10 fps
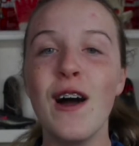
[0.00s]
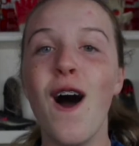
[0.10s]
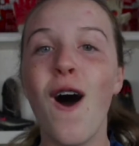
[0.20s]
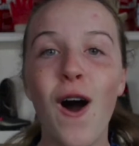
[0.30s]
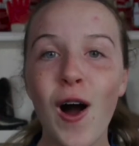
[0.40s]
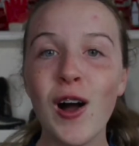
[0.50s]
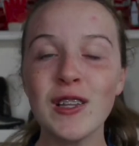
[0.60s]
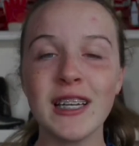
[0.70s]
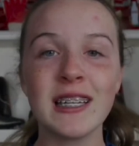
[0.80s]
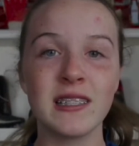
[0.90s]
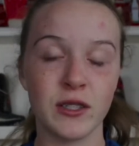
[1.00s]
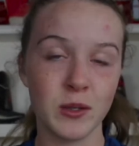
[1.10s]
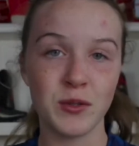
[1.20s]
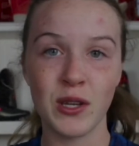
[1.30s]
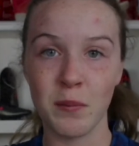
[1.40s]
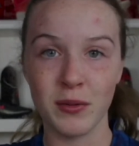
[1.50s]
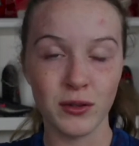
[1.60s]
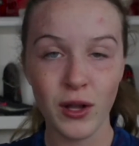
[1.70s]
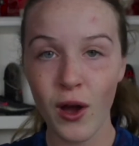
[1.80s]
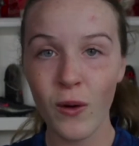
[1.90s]
All links in the description down
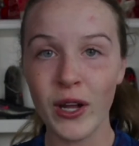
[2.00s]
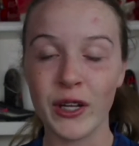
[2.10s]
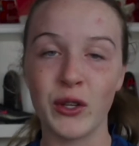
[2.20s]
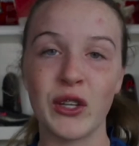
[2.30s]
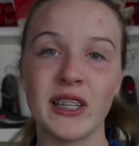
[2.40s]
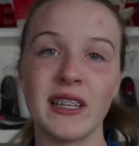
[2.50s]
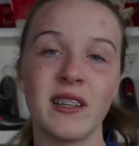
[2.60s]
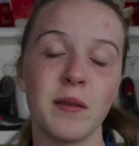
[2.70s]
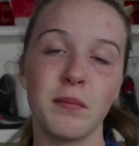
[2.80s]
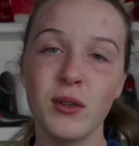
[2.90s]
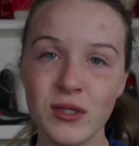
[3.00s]
below, including links to the boots,